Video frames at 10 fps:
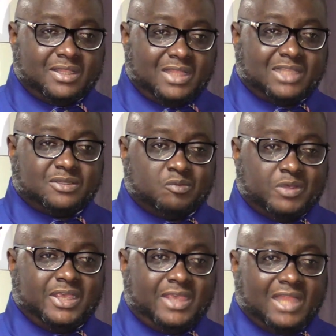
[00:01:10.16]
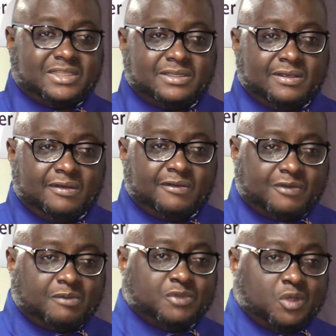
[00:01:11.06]
that we get
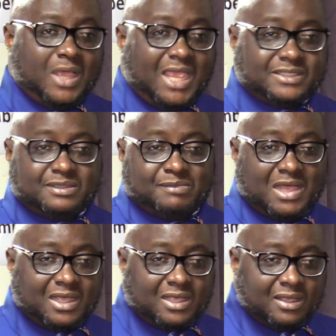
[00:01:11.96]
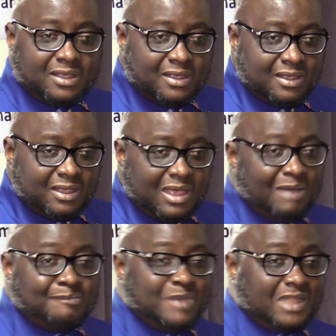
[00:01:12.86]
from your Exim Bank
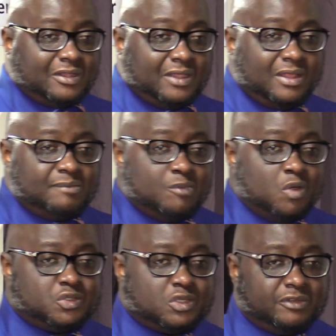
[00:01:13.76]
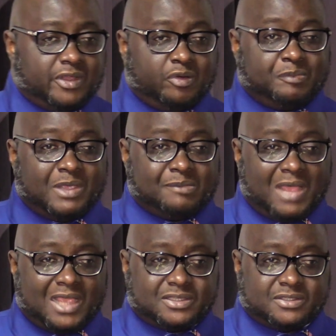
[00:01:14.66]
are better than most of the European
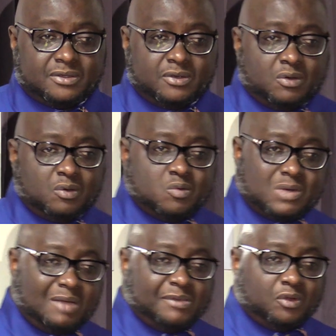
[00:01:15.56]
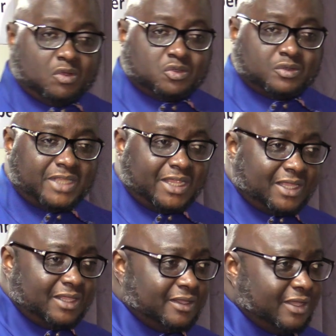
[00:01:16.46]
banks who come and also take
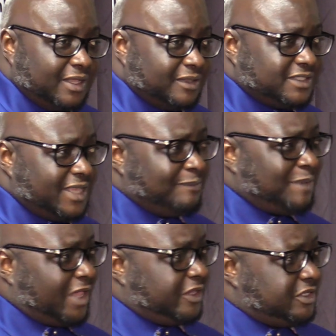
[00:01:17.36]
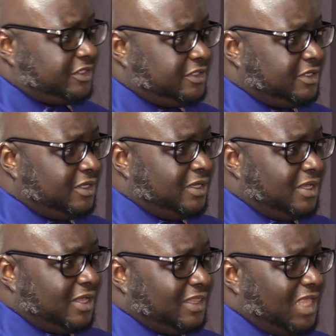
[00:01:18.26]
uh, the same packages
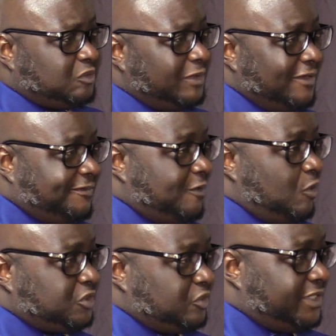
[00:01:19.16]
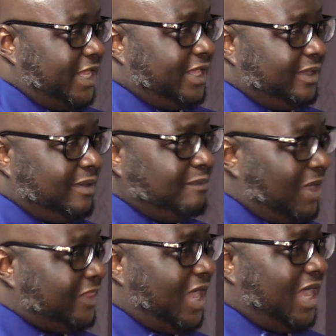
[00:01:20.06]
that we are forced to take
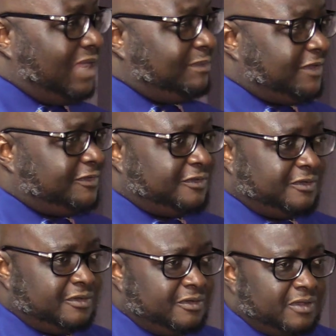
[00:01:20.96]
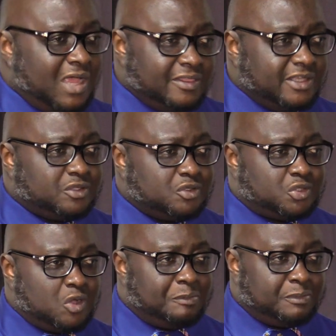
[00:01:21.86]
by the IMF. And this should
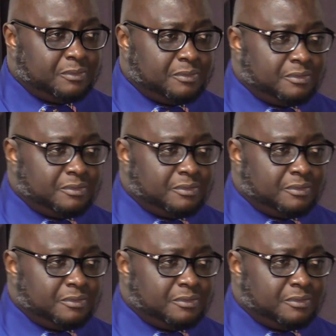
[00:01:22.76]
stop.